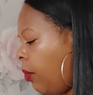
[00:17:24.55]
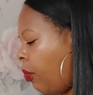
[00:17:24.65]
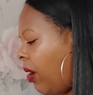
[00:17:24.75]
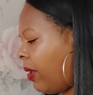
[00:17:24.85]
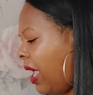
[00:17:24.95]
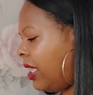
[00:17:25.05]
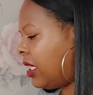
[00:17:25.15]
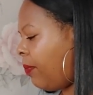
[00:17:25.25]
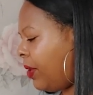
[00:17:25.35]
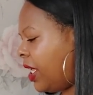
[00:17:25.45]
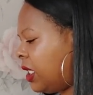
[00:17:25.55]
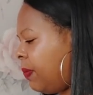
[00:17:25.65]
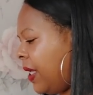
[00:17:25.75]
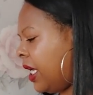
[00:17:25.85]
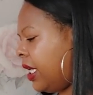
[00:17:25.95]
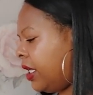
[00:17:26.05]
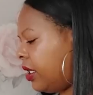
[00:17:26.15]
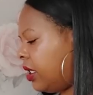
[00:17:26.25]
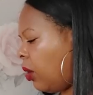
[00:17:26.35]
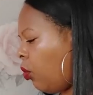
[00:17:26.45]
But I'm getting someone's being